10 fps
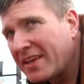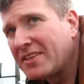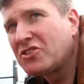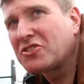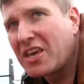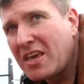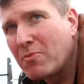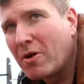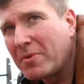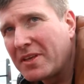and just keep
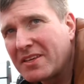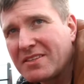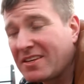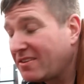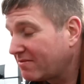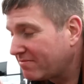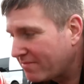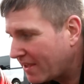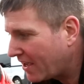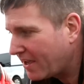wobbling until
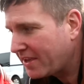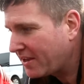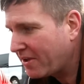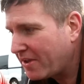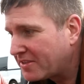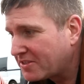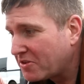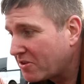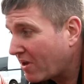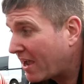you
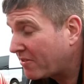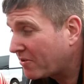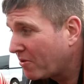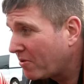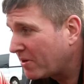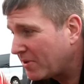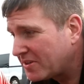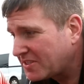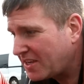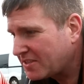got out the corner.
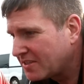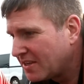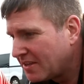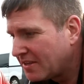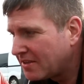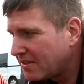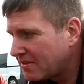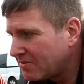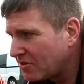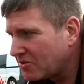Whereas this
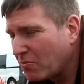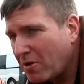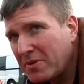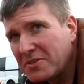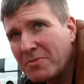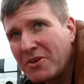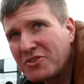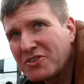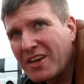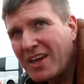doesn't wobble as much.